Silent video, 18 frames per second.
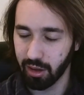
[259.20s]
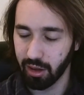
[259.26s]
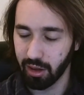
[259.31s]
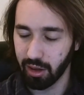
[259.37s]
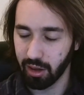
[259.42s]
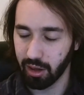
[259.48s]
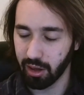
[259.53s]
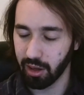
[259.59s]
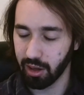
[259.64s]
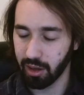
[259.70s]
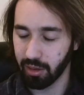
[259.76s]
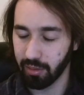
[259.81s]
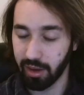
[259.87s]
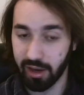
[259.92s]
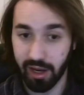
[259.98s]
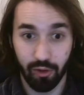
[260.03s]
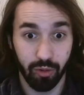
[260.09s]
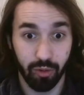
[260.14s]

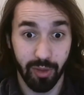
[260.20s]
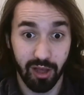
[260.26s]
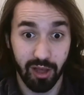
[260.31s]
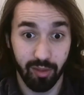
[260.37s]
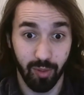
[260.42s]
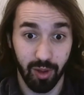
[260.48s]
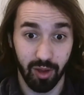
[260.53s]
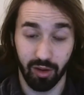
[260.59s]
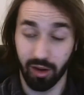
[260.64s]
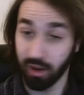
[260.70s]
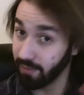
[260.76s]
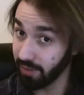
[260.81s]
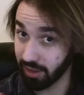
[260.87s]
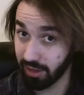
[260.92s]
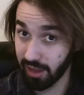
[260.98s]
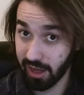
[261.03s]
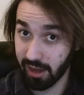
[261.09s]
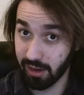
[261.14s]
And that reminds me of a
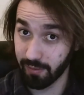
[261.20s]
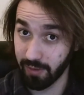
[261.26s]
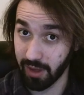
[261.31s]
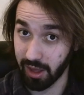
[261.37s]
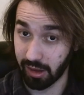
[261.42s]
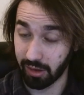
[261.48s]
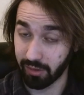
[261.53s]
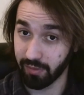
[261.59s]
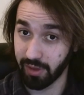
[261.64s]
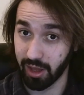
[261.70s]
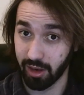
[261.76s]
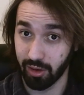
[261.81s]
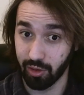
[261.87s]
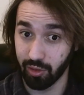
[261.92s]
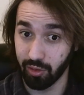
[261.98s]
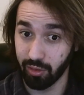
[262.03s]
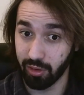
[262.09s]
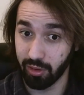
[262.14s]
second thing that
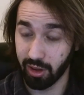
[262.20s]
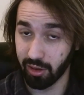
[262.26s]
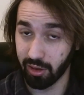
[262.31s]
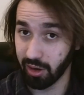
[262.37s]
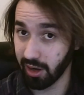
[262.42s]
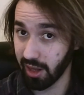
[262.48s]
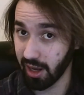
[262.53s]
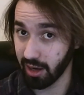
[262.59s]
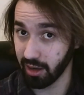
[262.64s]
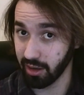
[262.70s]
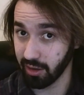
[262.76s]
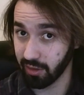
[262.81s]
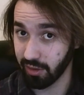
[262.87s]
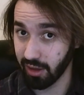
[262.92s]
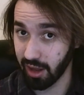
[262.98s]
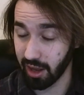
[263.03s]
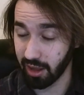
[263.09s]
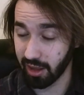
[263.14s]
Unity
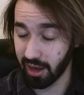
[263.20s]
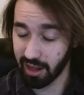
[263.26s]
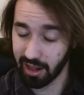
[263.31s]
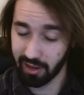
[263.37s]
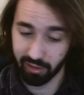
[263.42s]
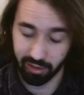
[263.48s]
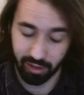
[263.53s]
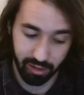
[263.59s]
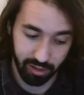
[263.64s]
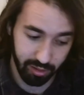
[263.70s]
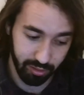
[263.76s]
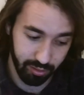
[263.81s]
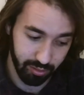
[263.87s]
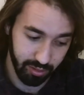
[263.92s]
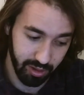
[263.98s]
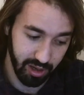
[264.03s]
Analytics can allow you to do,